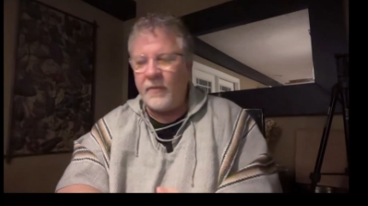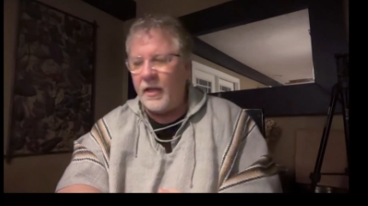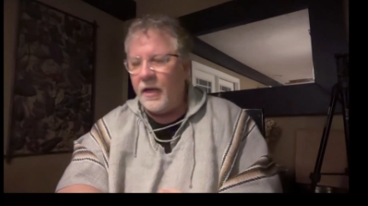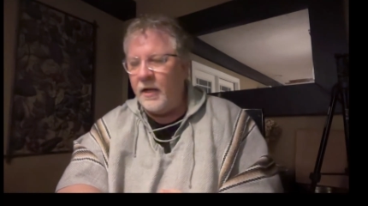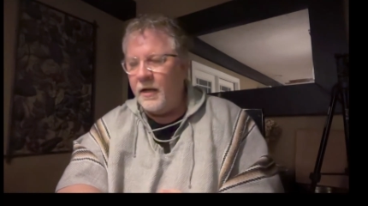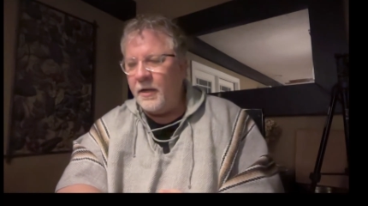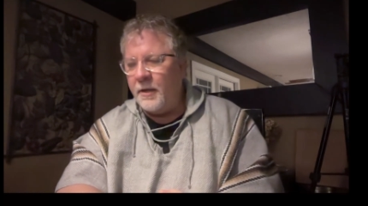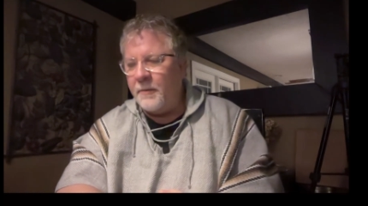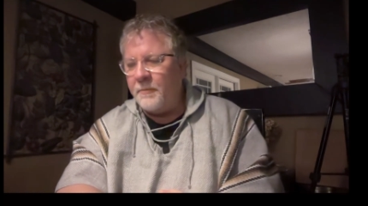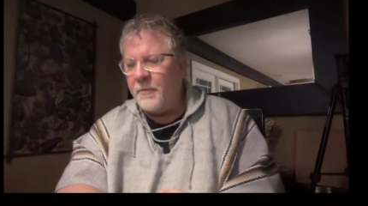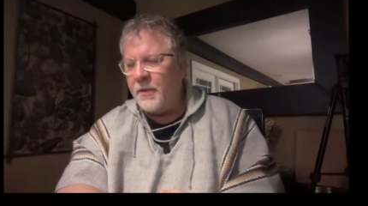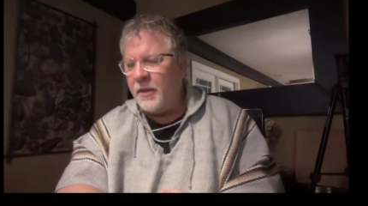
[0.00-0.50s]

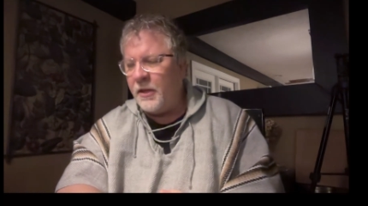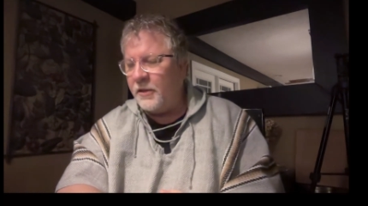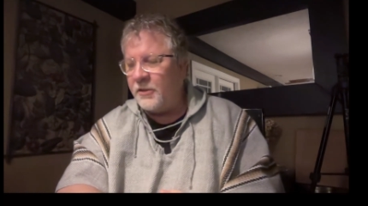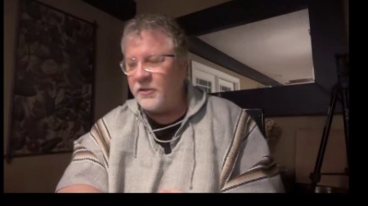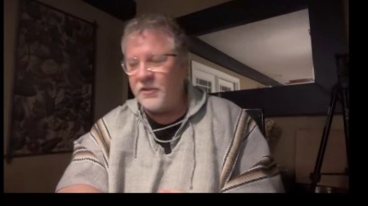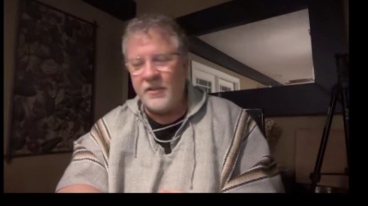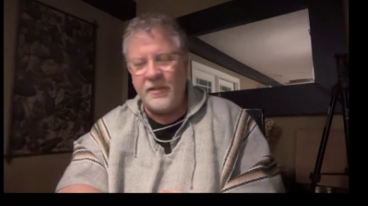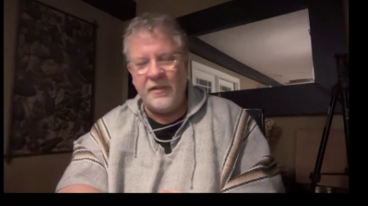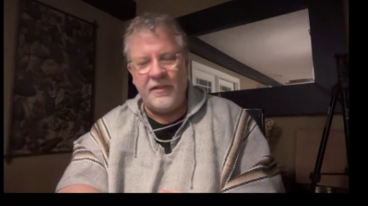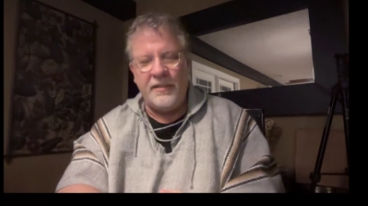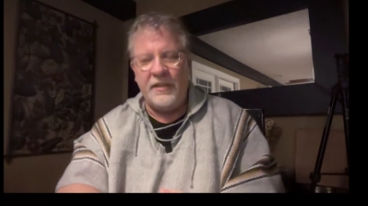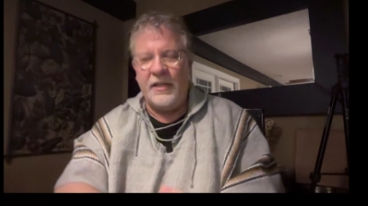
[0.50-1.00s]
Um,
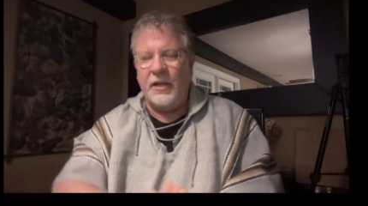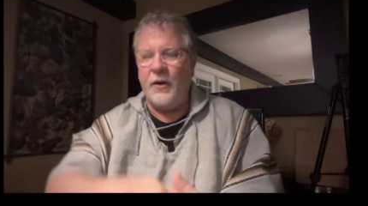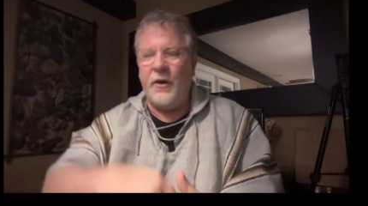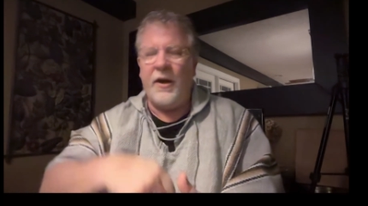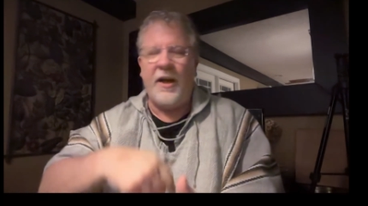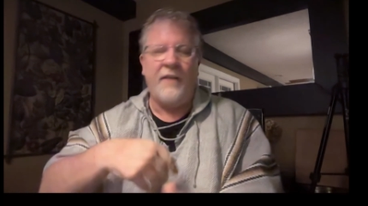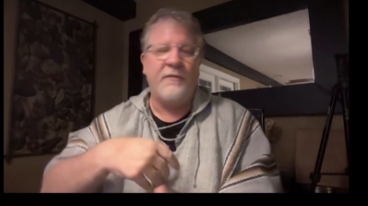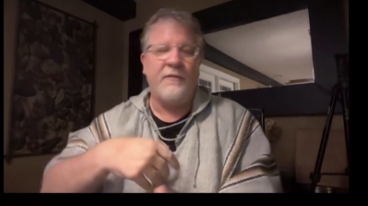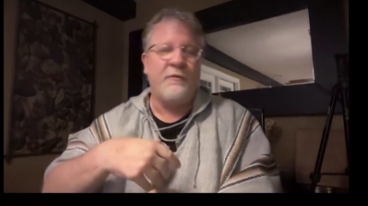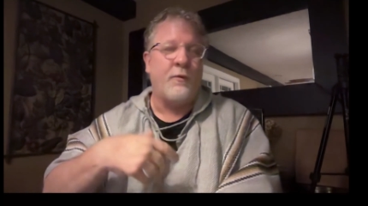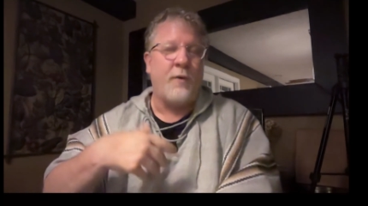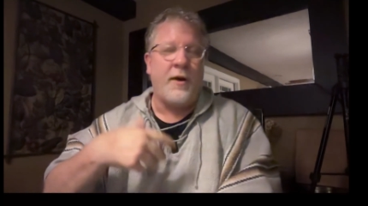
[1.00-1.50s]
there's, you know,
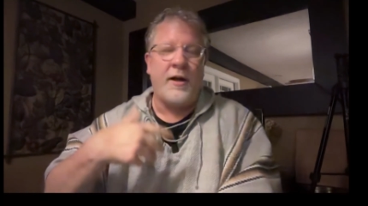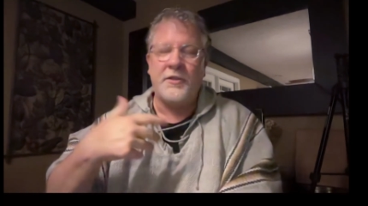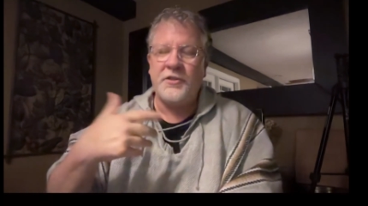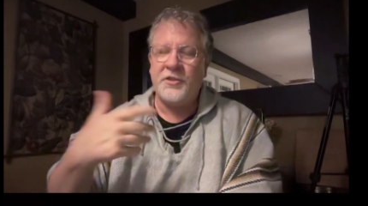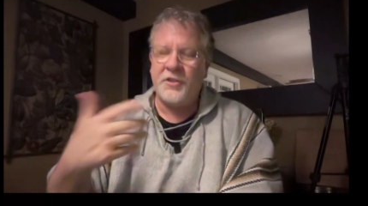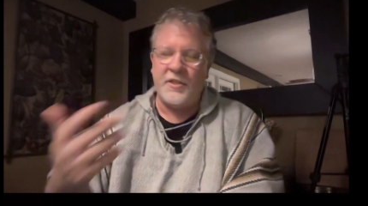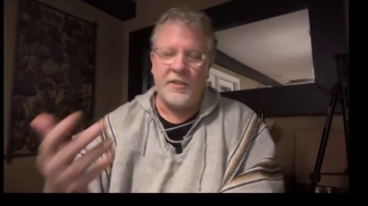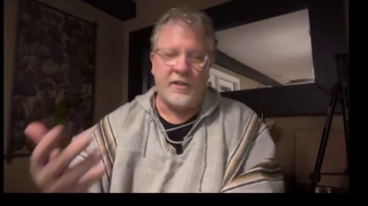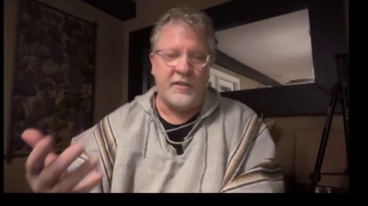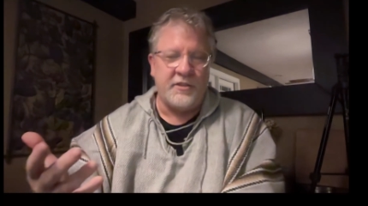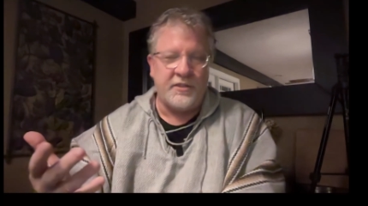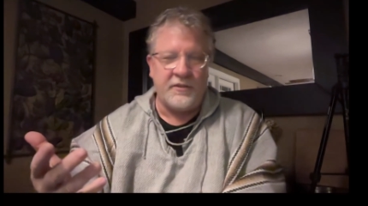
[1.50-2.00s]
I've
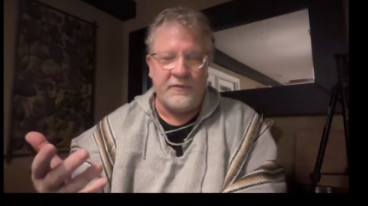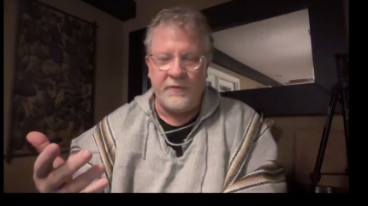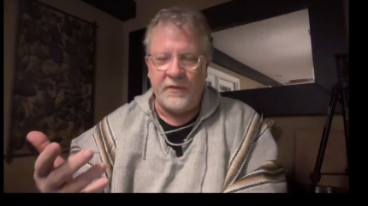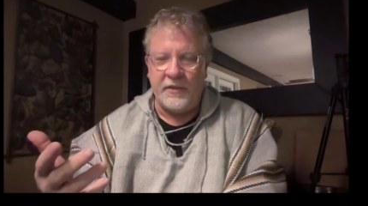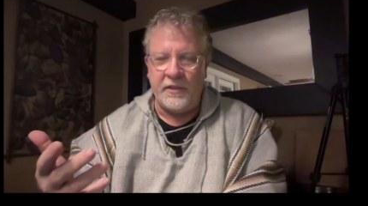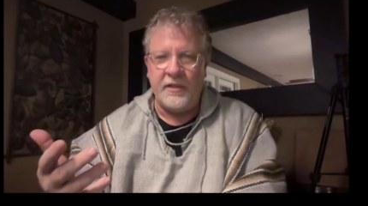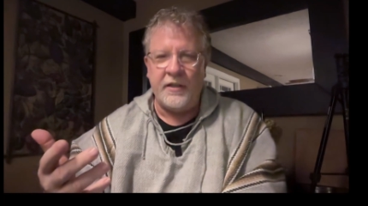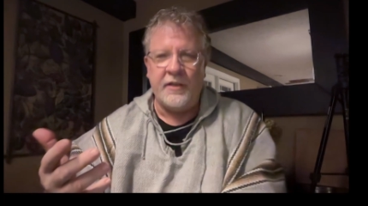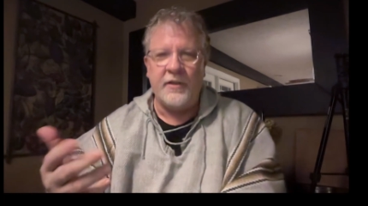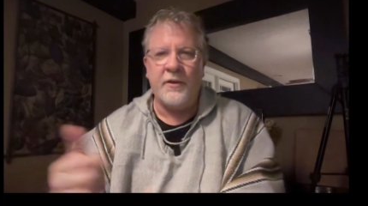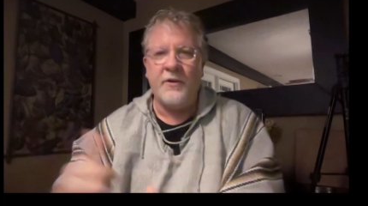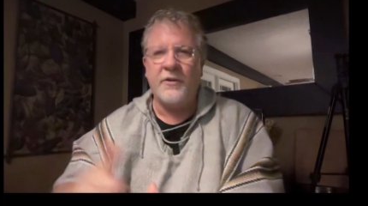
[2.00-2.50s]
watched tons of
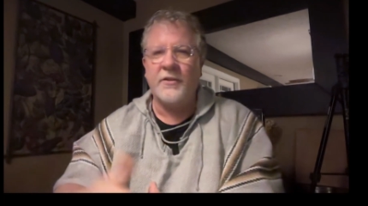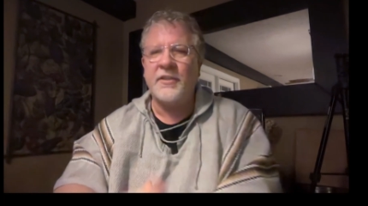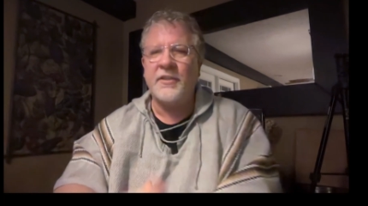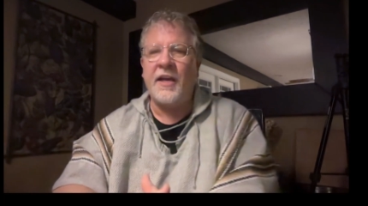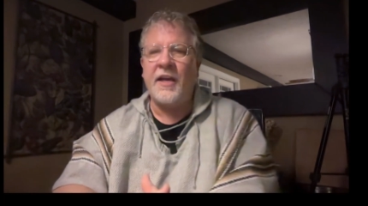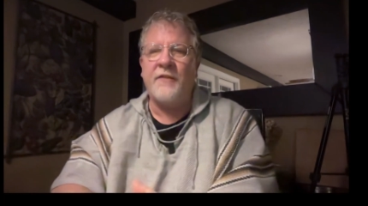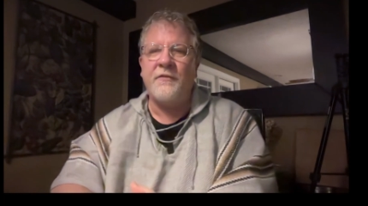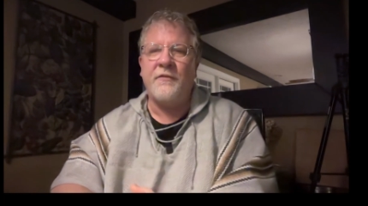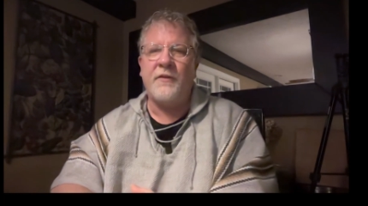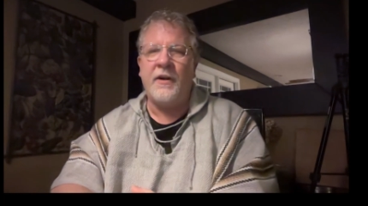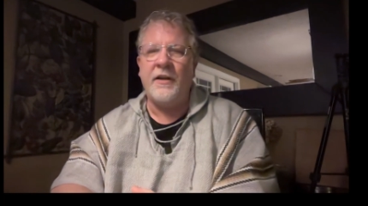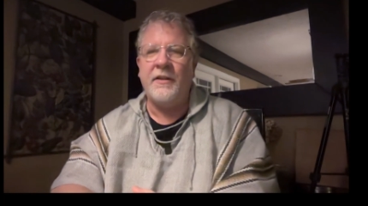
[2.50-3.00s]
videos,
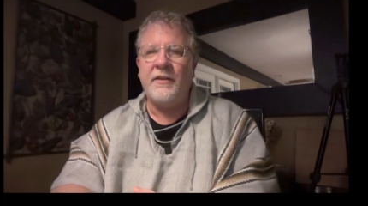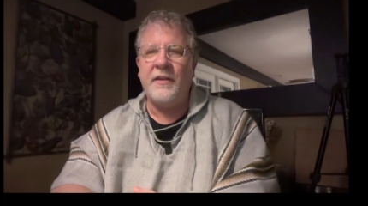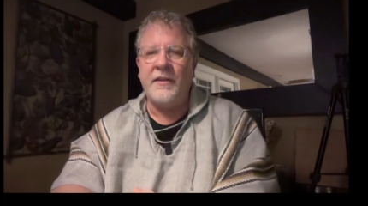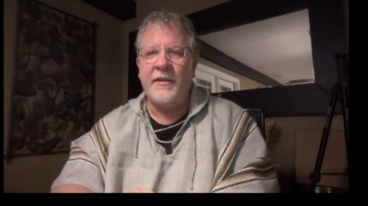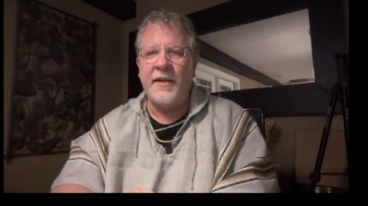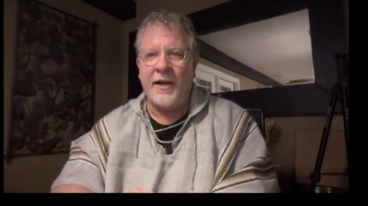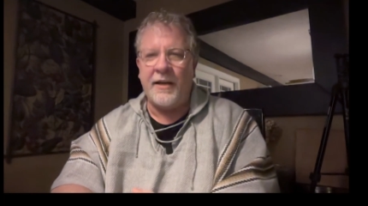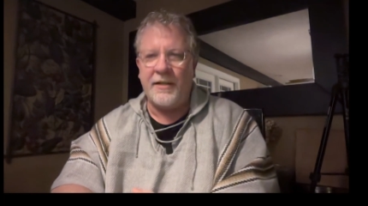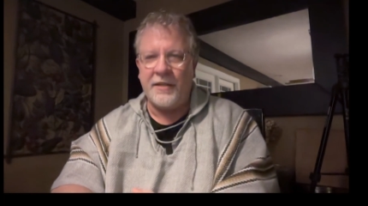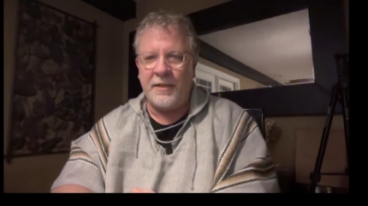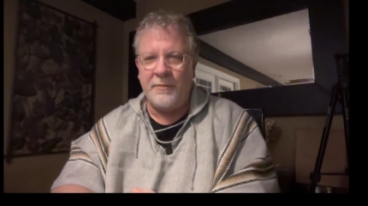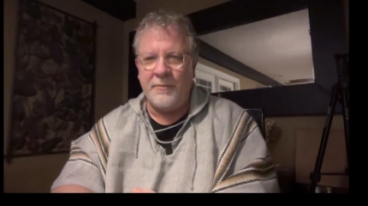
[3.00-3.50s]
I've read the
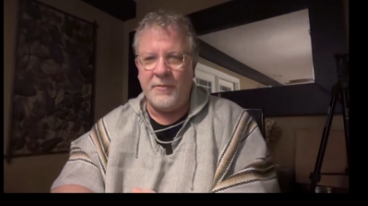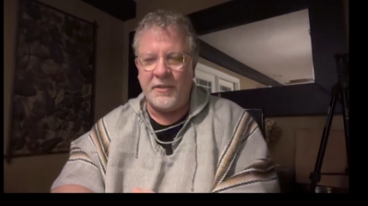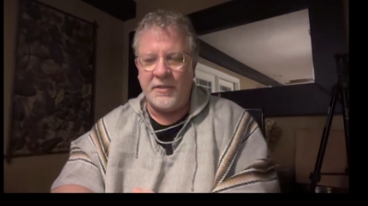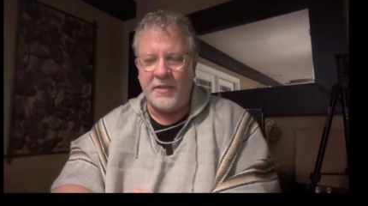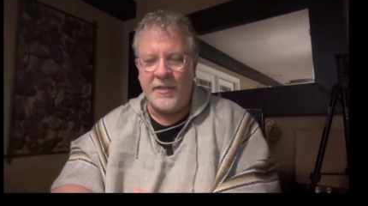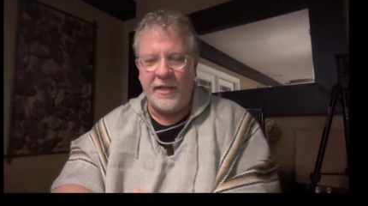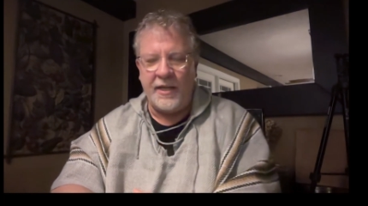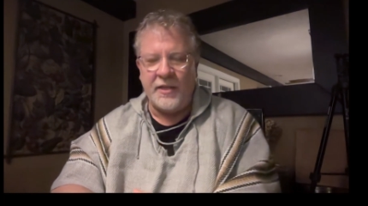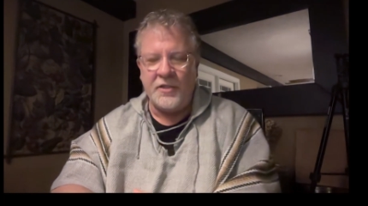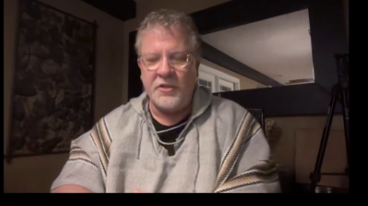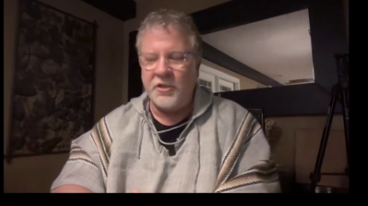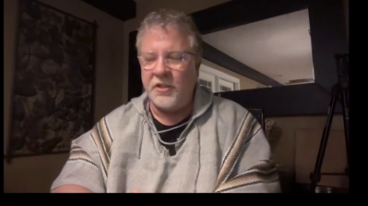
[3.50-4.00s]

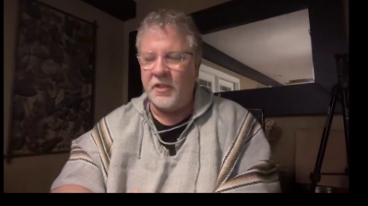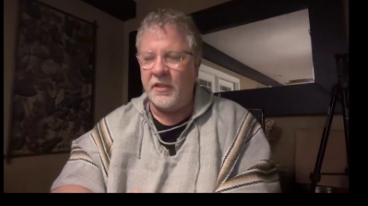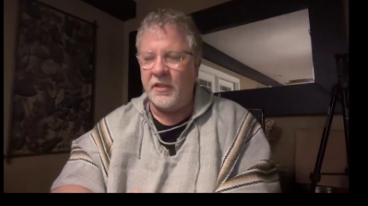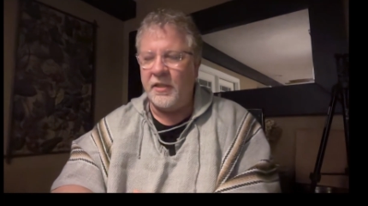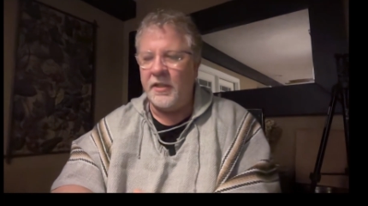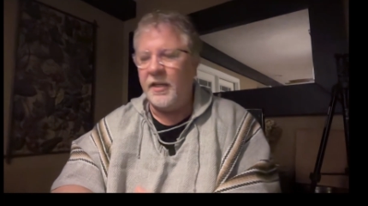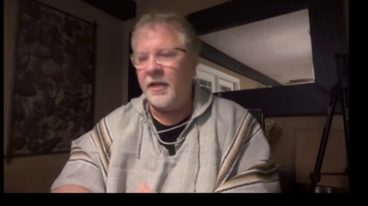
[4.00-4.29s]
documentation,